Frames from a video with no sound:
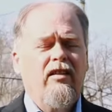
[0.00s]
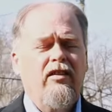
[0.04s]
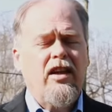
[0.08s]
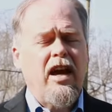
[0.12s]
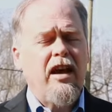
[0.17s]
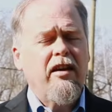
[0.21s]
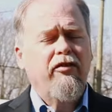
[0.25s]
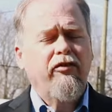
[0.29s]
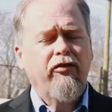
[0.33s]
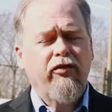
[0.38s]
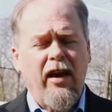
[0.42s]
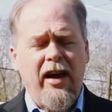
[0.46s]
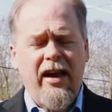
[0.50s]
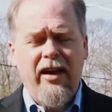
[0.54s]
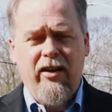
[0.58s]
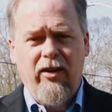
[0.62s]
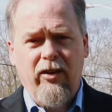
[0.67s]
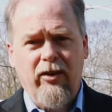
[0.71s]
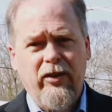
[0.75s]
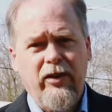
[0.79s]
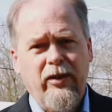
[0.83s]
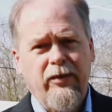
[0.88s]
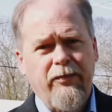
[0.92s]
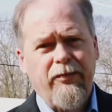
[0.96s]
They
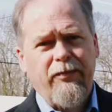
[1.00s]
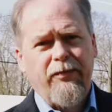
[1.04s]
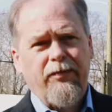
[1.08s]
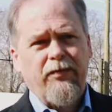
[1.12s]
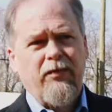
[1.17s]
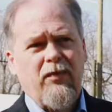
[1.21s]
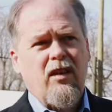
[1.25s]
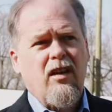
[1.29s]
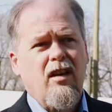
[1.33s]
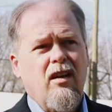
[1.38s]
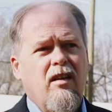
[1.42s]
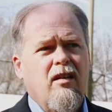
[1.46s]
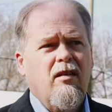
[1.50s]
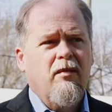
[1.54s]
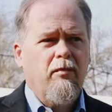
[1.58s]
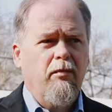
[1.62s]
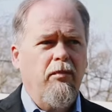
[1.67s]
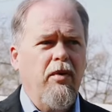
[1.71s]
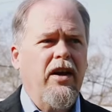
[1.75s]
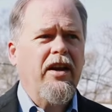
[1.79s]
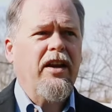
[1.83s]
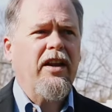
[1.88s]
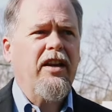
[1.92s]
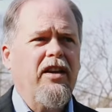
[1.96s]
failed,
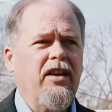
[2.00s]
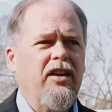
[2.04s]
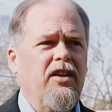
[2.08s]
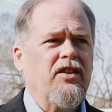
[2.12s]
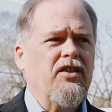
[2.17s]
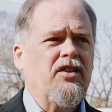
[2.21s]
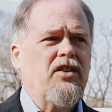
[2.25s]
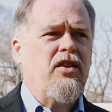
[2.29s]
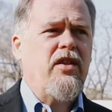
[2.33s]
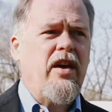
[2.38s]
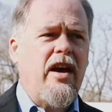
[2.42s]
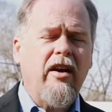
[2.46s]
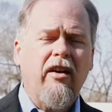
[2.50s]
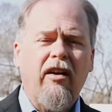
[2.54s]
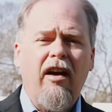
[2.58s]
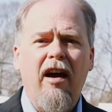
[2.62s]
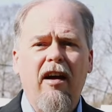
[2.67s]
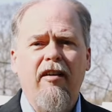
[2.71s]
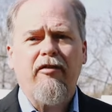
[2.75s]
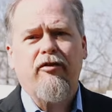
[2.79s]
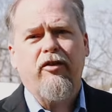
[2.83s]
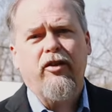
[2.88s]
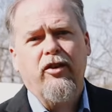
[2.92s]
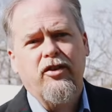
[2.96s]
but it is their
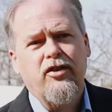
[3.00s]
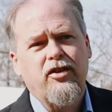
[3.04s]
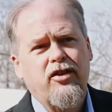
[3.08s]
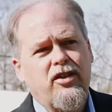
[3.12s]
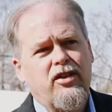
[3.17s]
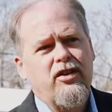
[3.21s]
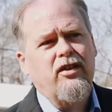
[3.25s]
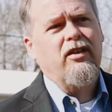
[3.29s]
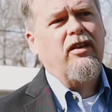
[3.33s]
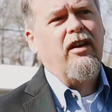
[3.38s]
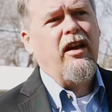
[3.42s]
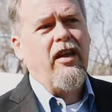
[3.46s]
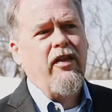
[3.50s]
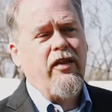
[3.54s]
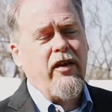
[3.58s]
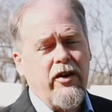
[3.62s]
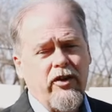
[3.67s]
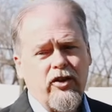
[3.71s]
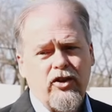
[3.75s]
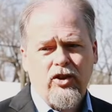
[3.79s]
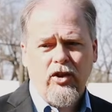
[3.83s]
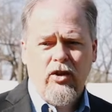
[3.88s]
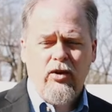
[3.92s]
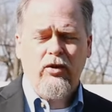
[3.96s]
efforts and
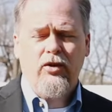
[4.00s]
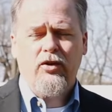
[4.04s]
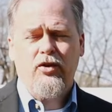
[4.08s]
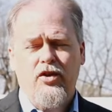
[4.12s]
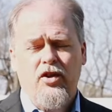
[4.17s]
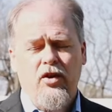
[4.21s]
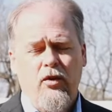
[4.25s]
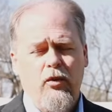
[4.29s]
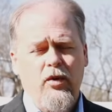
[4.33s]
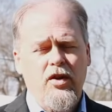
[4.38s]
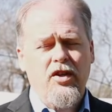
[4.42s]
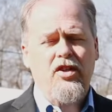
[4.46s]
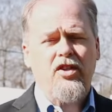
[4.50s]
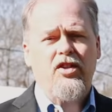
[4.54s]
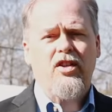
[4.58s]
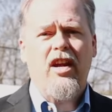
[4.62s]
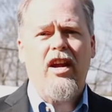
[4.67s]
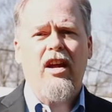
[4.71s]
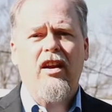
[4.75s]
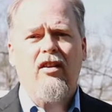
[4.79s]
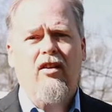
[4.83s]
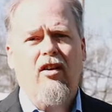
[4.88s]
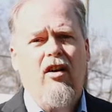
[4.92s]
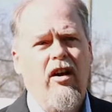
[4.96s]
their shoulders that we
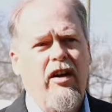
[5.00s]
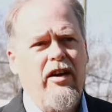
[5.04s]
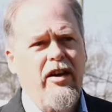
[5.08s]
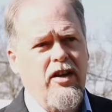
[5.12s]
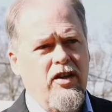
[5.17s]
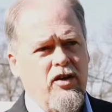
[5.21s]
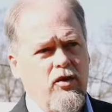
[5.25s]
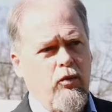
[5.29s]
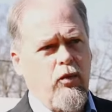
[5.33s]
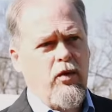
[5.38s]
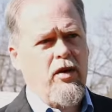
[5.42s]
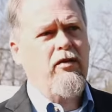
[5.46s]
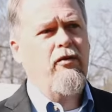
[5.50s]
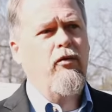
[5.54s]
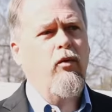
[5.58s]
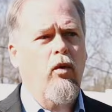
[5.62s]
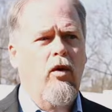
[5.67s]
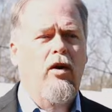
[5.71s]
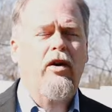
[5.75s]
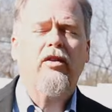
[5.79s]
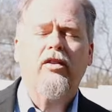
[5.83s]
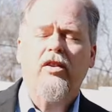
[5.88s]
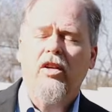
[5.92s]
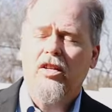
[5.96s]
stand on as we've
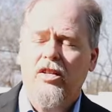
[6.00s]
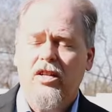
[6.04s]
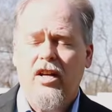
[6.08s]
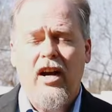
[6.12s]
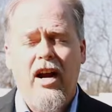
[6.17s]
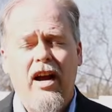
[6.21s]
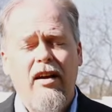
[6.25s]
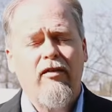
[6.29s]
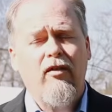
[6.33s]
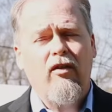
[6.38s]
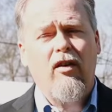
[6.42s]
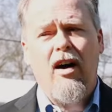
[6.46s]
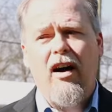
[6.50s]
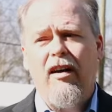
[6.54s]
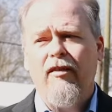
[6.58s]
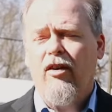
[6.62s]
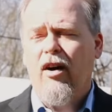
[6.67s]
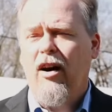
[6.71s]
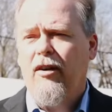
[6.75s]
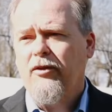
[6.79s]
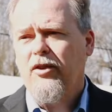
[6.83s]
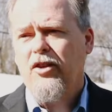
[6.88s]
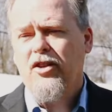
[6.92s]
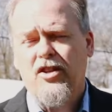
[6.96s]
worked this. And I've, I've
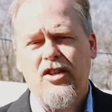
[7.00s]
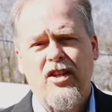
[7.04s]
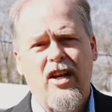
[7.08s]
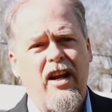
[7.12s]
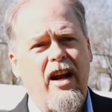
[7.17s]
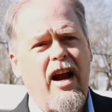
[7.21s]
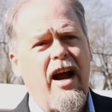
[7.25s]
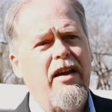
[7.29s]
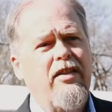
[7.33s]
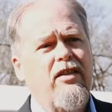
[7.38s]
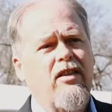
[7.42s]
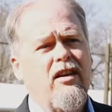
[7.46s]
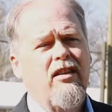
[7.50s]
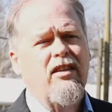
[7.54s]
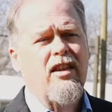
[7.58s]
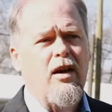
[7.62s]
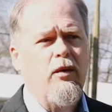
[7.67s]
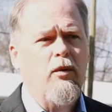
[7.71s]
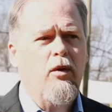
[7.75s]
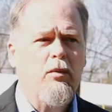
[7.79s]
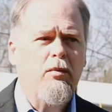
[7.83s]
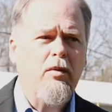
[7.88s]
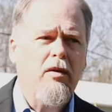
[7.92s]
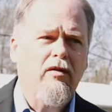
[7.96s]
often said, I think
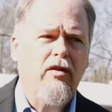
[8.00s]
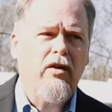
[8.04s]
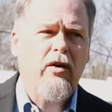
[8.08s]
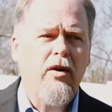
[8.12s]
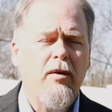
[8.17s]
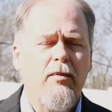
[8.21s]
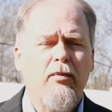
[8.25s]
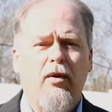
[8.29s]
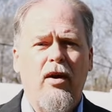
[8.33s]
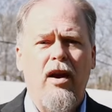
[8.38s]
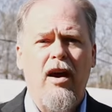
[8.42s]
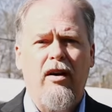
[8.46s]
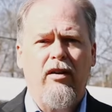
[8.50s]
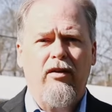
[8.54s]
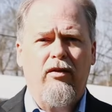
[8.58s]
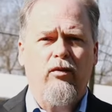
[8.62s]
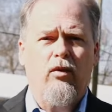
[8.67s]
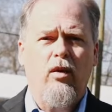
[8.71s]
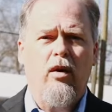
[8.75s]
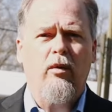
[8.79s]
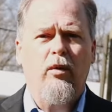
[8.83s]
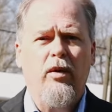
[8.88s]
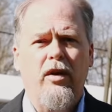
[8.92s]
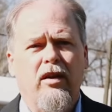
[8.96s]
they would be very proud
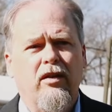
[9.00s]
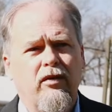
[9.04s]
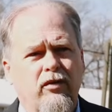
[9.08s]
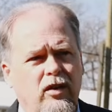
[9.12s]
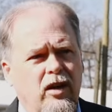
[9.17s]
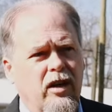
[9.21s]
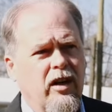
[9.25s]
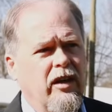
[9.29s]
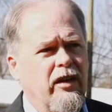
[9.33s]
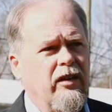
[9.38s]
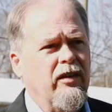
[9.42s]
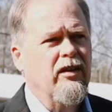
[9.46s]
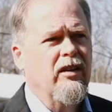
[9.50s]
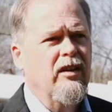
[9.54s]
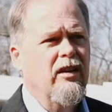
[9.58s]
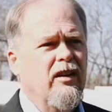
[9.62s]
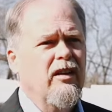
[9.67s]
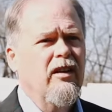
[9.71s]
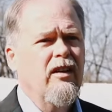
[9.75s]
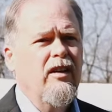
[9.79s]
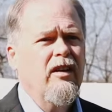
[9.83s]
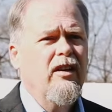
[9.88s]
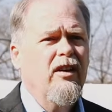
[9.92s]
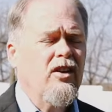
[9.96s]
of what we have done.
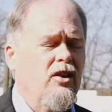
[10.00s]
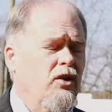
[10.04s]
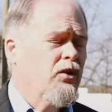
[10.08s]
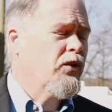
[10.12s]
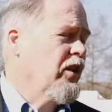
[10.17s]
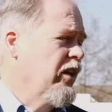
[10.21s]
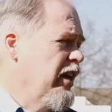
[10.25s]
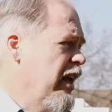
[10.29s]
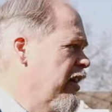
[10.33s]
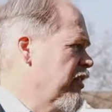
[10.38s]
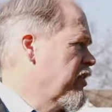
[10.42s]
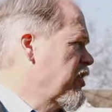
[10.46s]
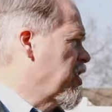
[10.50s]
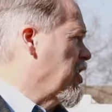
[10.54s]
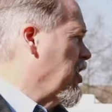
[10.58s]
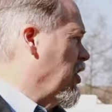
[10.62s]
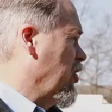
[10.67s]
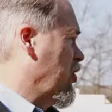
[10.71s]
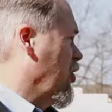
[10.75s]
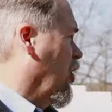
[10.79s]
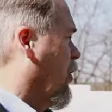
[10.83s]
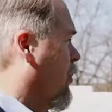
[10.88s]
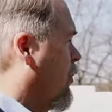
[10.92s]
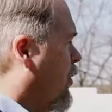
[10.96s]
You can now see
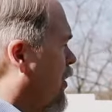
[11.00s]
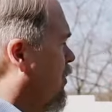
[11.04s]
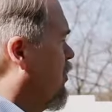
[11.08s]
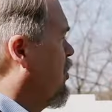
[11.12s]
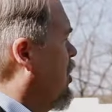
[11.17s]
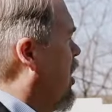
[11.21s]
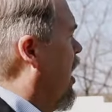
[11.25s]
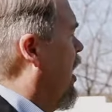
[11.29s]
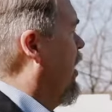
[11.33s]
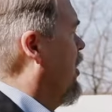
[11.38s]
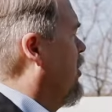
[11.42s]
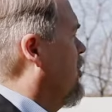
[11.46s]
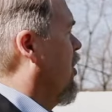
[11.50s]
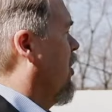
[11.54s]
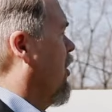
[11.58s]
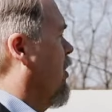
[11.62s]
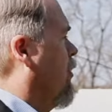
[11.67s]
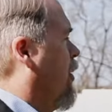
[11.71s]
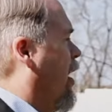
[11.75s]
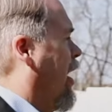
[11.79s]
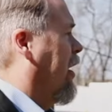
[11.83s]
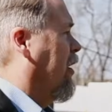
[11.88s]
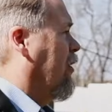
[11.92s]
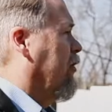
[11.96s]
interpretive signage on
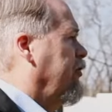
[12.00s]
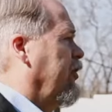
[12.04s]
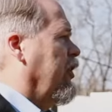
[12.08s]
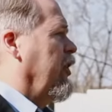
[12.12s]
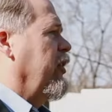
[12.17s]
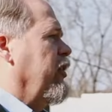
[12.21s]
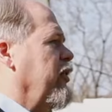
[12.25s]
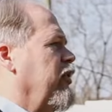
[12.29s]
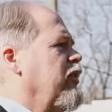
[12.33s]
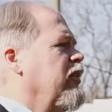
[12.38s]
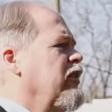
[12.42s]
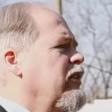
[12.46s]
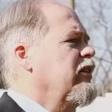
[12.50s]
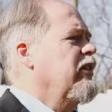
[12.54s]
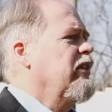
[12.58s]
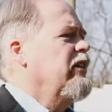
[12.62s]
the battlefield,